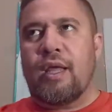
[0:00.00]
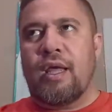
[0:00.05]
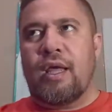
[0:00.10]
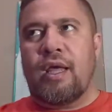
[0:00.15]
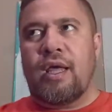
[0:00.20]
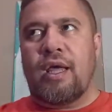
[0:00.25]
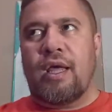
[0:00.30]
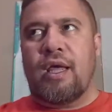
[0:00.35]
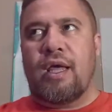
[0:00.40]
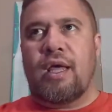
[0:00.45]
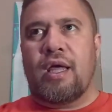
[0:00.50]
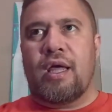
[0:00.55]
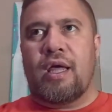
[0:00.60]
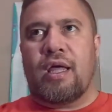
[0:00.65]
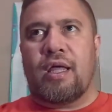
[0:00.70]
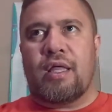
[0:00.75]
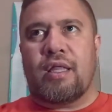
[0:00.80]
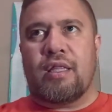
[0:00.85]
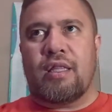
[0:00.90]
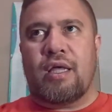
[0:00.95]

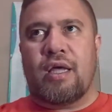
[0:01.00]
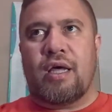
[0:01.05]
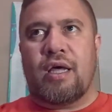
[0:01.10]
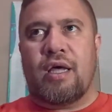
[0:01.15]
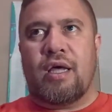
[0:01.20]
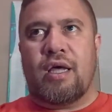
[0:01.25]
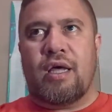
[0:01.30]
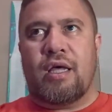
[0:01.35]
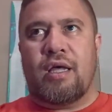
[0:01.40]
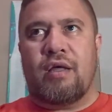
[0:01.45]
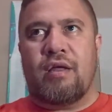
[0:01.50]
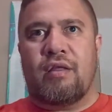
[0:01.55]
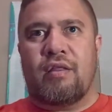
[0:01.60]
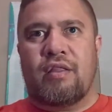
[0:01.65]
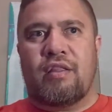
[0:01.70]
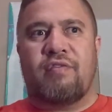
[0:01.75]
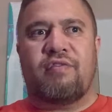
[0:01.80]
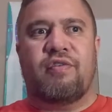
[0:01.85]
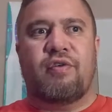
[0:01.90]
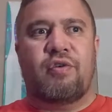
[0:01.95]

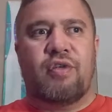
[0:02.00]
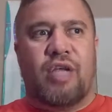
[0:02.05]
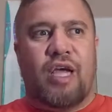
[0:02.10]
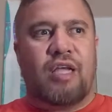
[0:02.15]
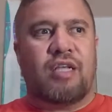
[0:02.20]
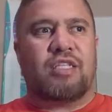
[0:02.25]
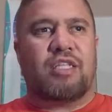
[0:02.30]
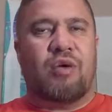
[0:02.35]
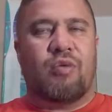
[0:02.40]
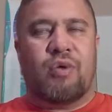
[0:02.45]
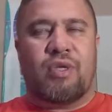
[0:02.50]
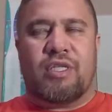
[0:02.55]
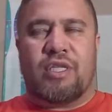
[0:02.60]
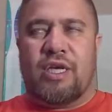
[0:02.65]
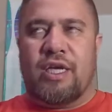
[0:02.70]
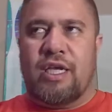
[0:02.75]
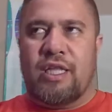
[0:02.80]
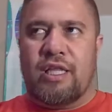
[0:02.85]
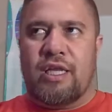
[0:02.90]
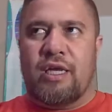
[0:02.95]
the few days that we're
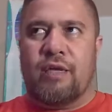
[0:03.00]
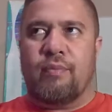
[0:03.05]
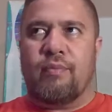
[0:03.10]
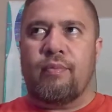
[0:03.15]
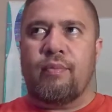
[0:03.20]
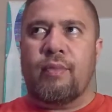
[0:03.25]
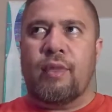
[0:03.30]
together.